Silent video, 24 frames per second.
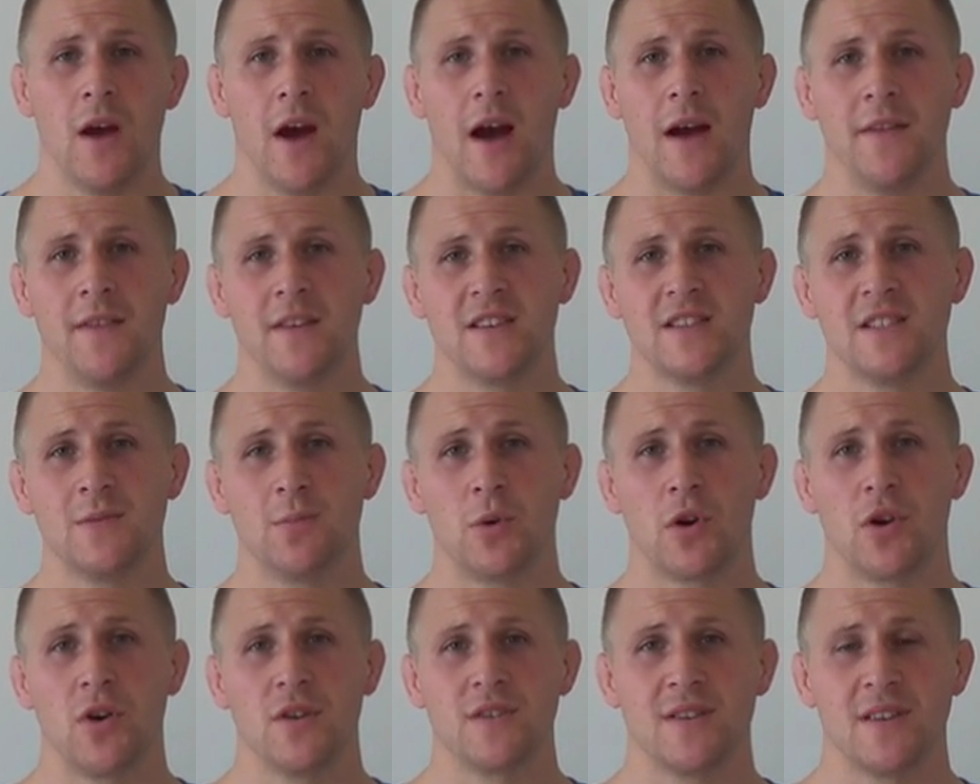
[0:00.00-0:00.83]
And this is
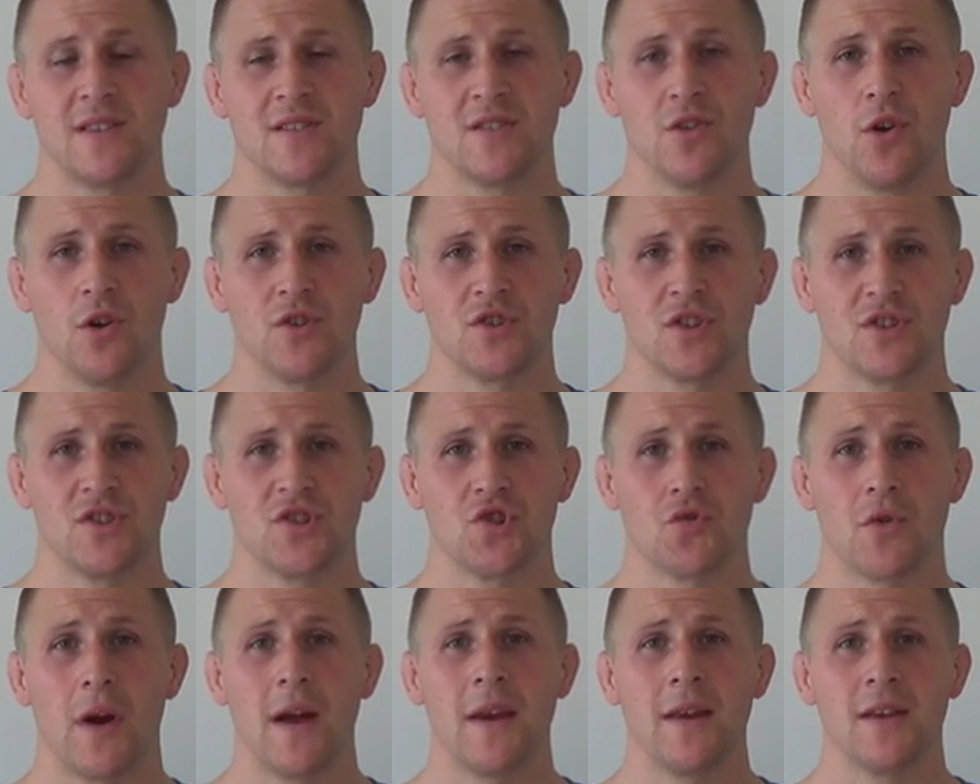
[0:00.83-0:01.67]
because it's not
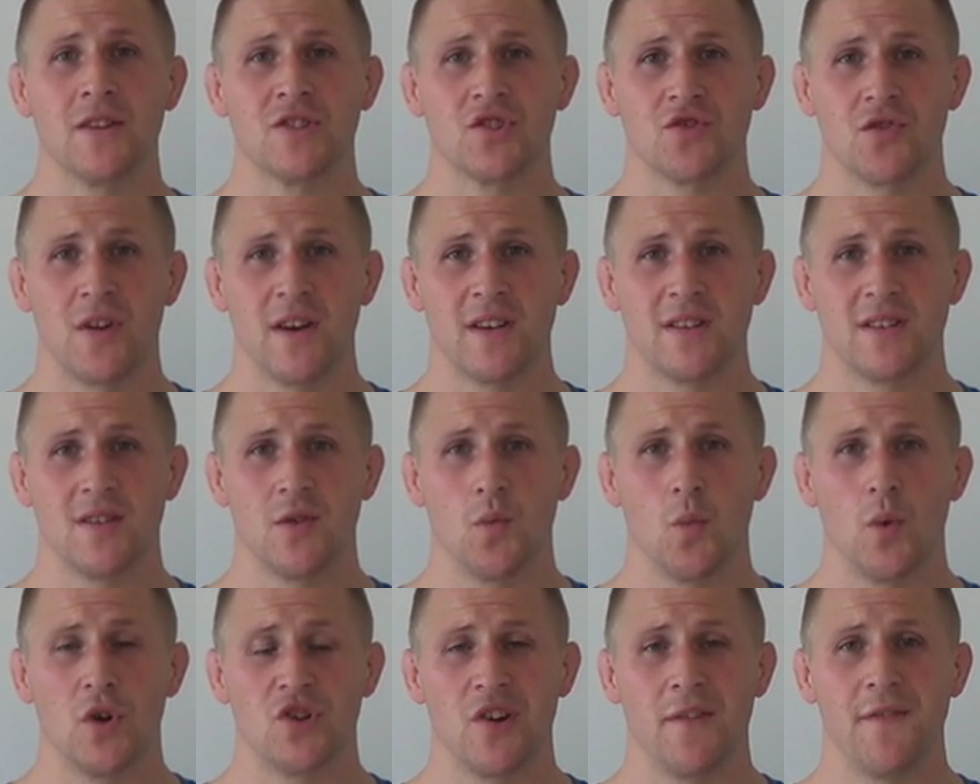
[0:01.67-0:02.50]
just training
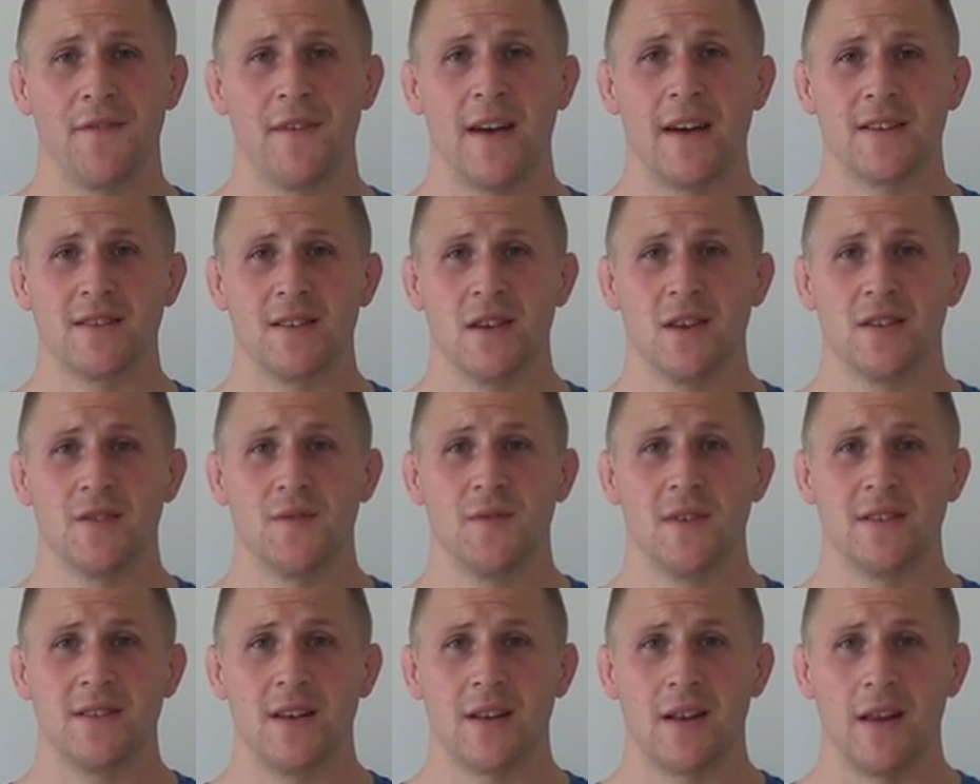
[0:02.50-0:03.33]
stress which affects
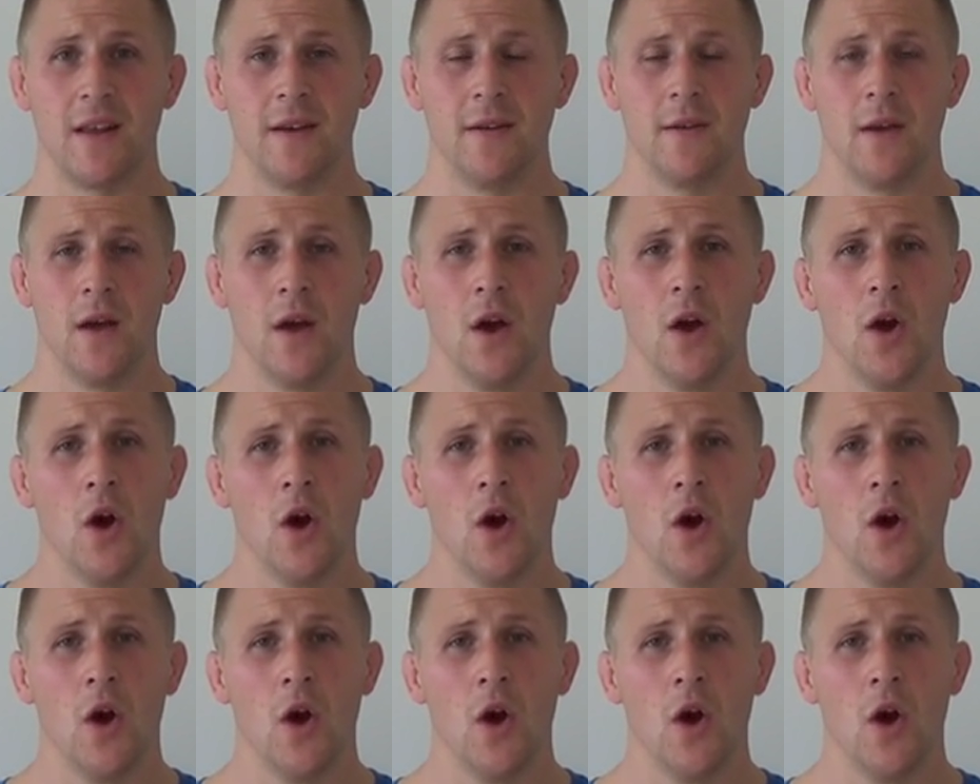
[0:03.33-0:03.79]
us physically.